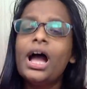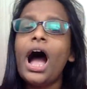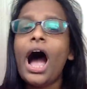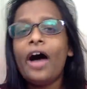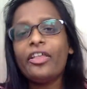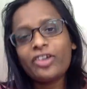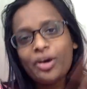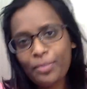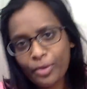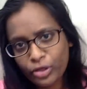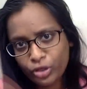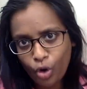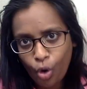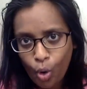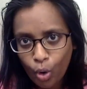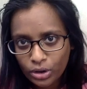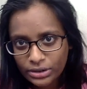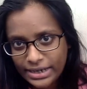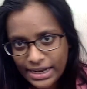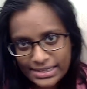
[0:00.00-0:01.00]
Adukapra the
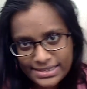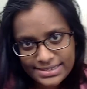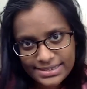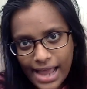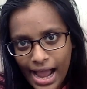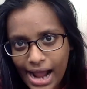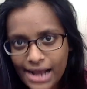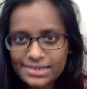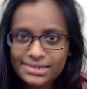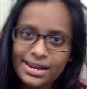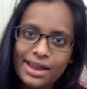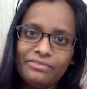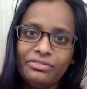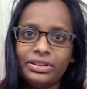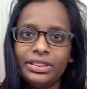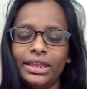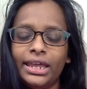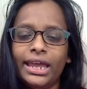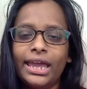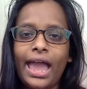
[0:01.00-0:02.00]
whole day starts and
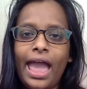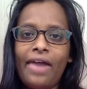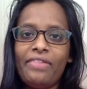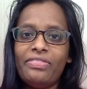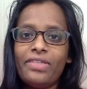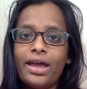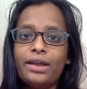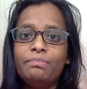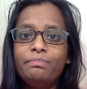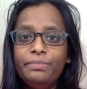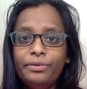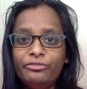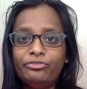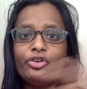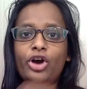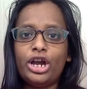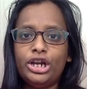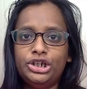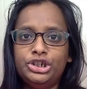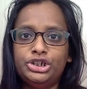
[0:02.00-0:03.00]
everything, and then
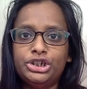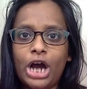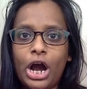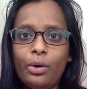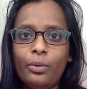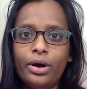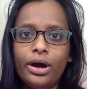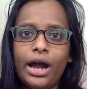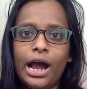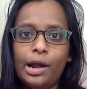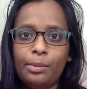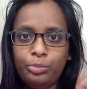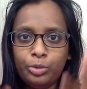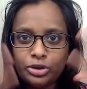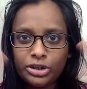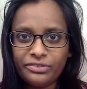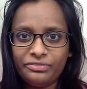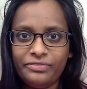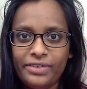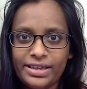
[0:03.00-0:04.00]
before I shower I
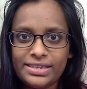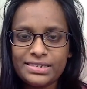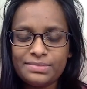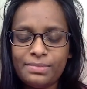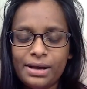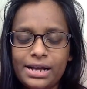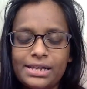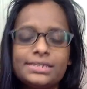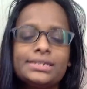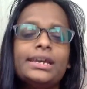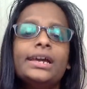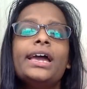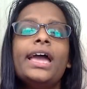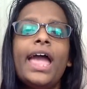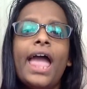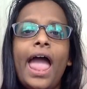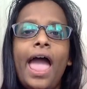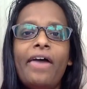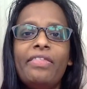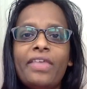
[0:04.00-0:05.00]
put the face mask,
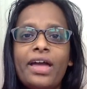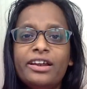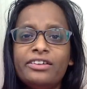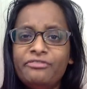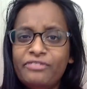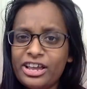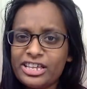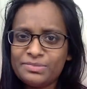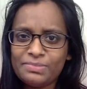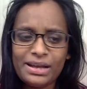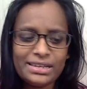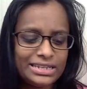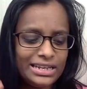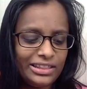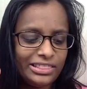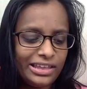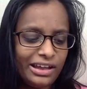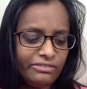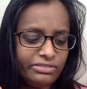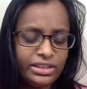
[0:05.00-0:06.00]
and then face mask
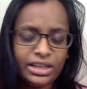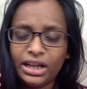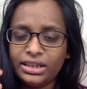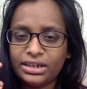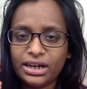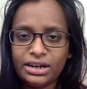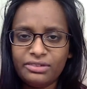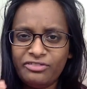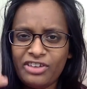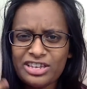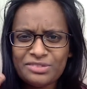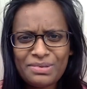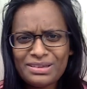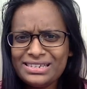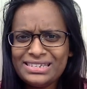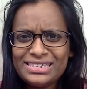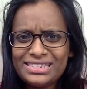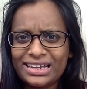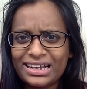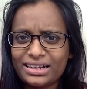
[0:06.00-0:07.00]
face
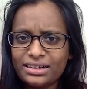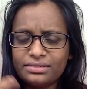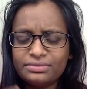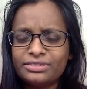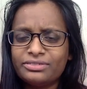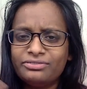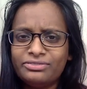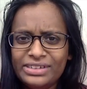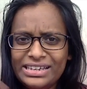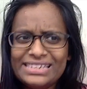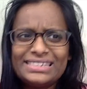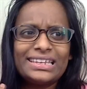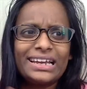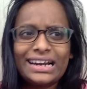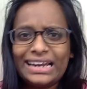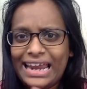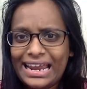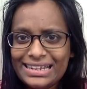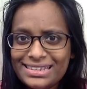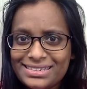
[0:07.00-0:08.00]
mask is the is the
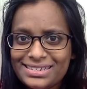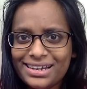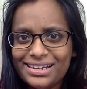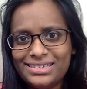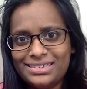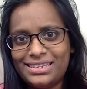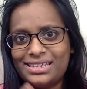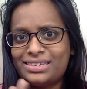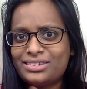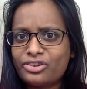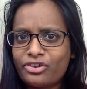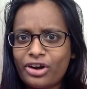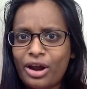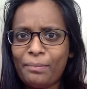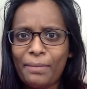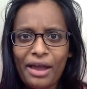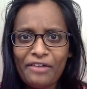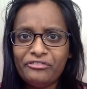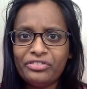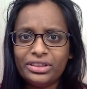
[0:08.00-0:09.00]
cleanser, is the
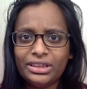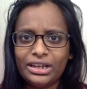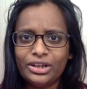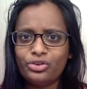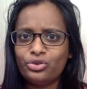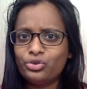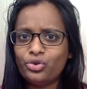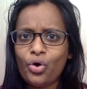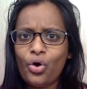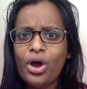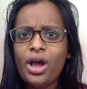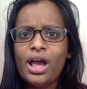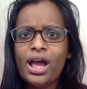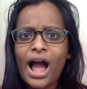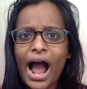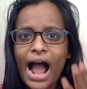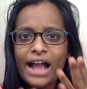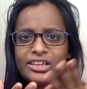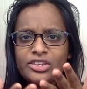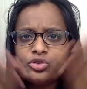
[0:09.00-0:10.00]
scrub, everything. So
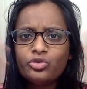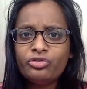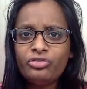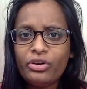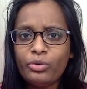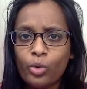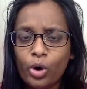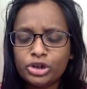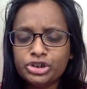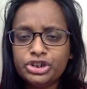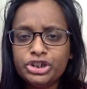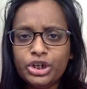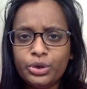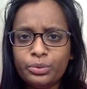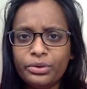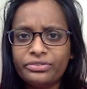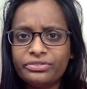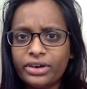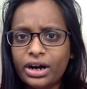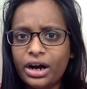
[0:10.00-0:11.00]
I just wash it
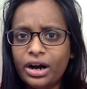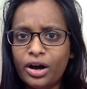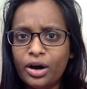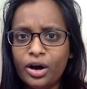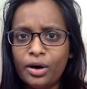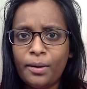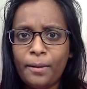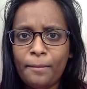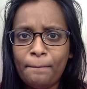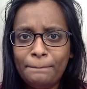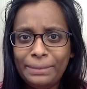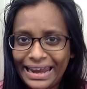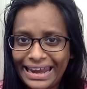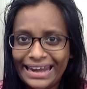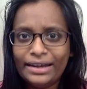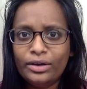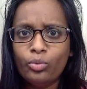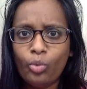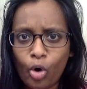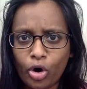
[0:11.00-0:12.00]
with uh,
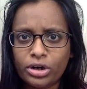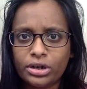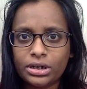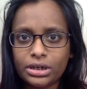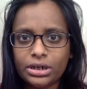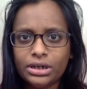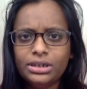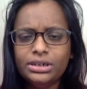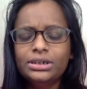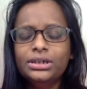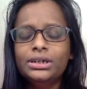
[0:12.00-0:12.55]
plain water,